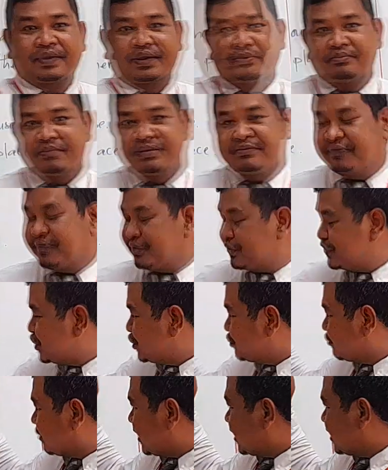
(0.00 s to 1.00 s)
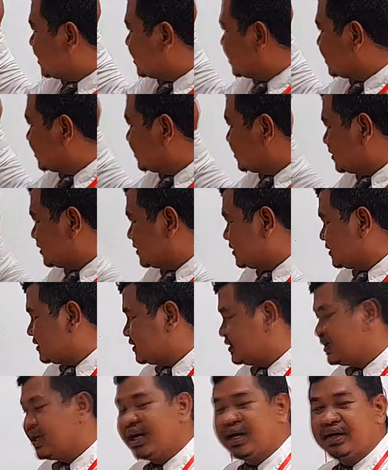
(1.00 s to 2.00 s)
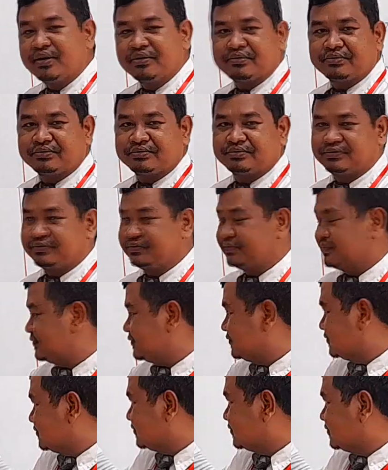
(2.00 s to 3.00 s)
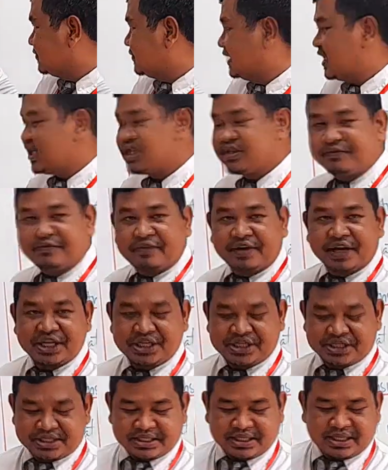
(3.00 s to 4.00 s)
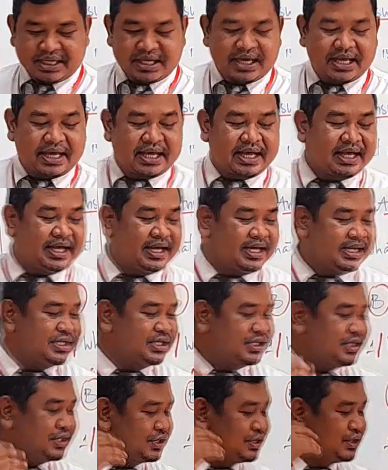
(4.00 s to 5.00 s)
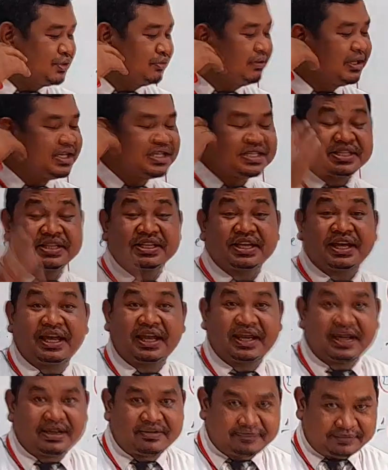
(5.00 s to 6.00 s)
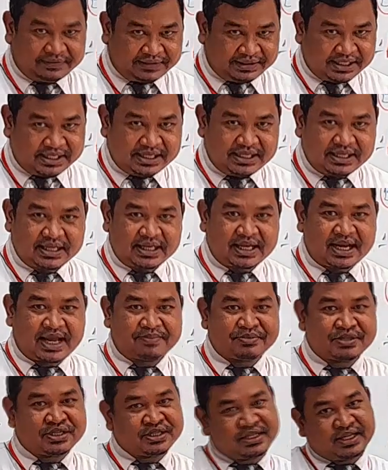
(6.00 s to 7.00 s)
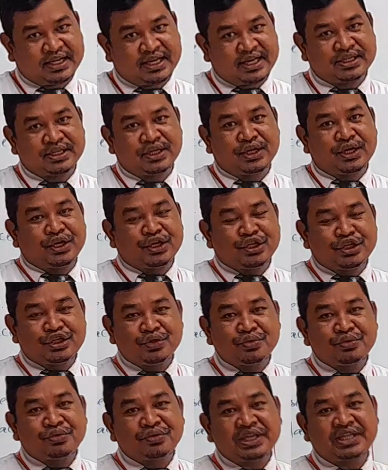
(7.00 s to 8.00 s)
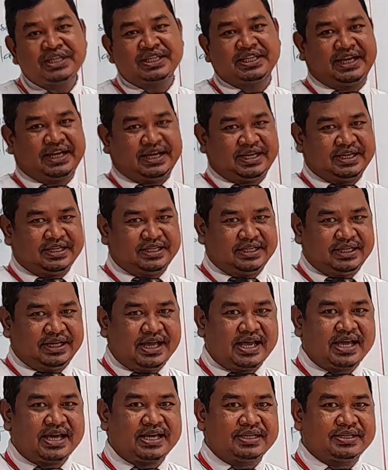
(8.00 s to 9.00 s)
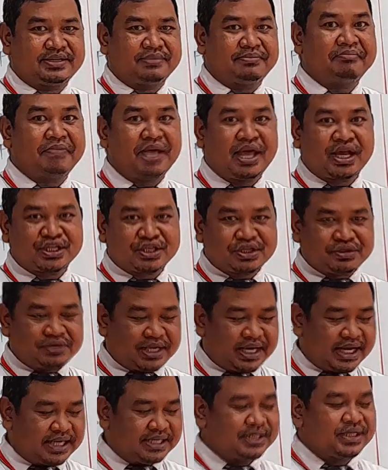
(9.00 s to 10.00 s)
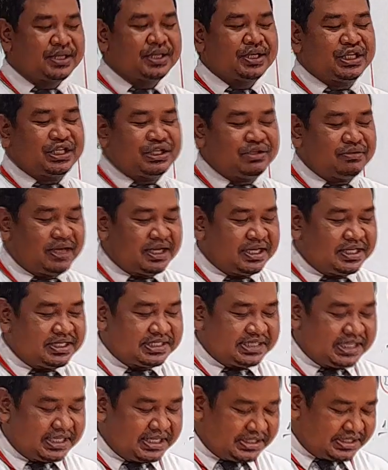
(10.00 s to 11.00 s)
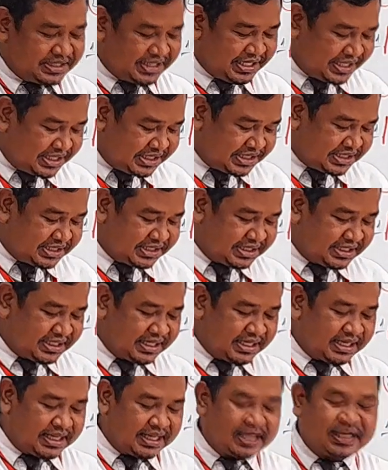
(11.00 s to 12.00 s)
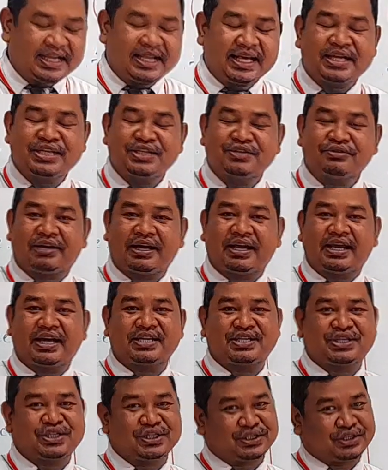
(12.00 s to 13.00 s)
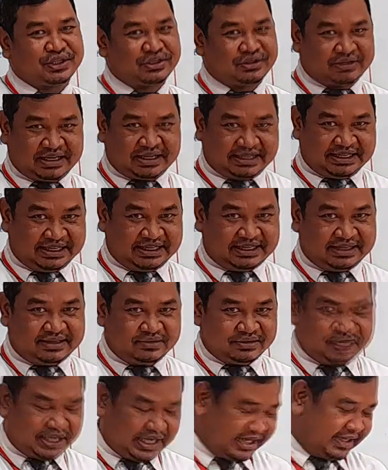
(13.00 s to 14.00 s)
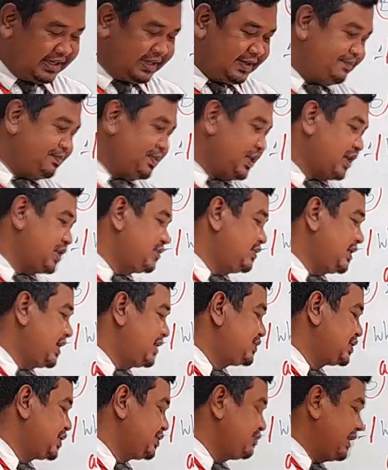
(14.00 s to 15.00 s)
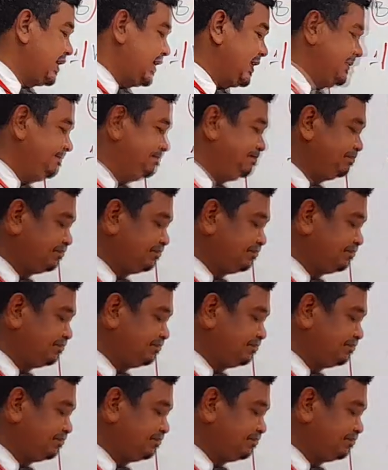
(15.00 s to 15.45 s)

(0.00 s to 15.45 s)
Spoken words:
before you can know this phrase, and you listen carefully, and after that you read again and again. Make sure that you understand the text, and then you can answer correctly. Okay. So now student,